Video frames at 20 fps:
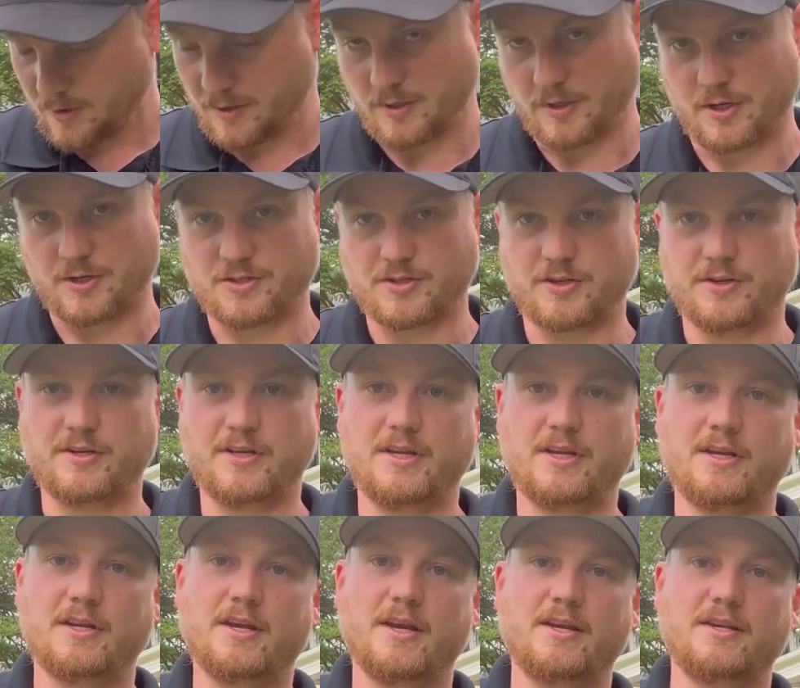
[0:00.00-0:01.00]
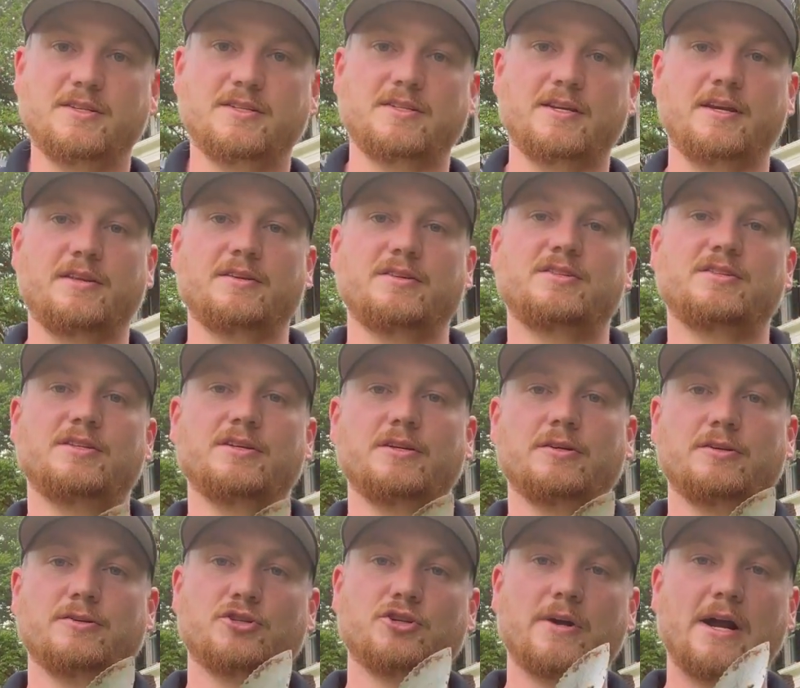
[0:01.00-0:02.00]
You also need a stainless
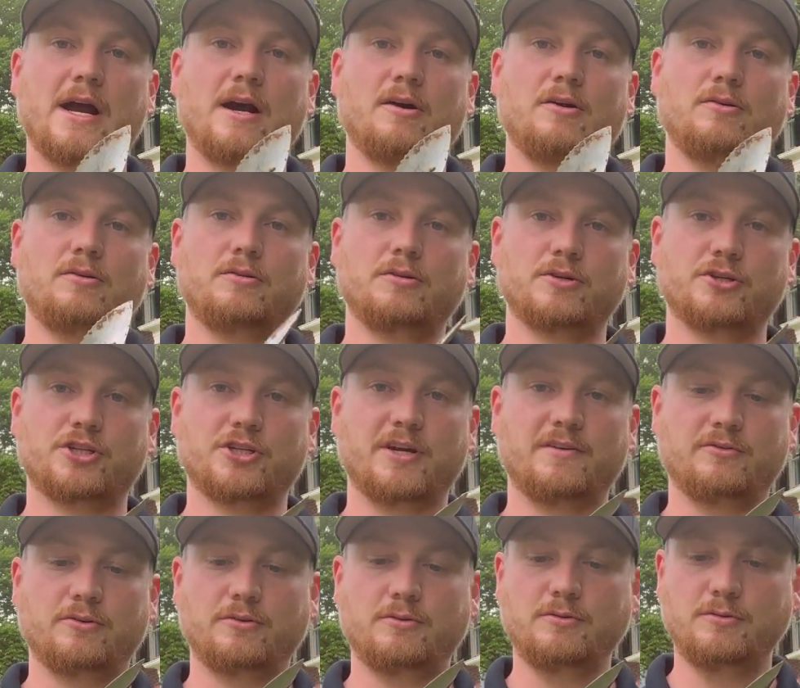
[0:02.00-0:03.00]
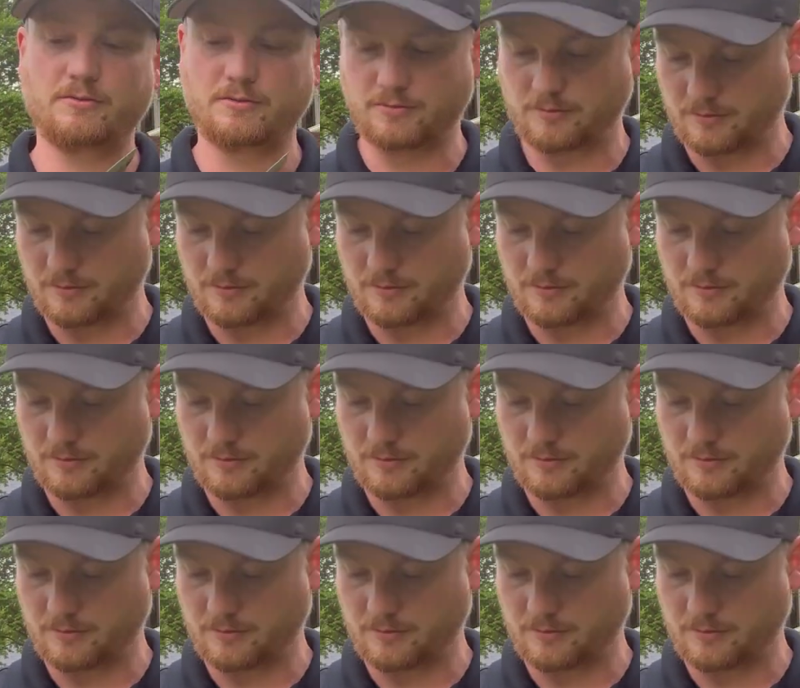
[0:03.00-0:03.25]
steel trowel or shovel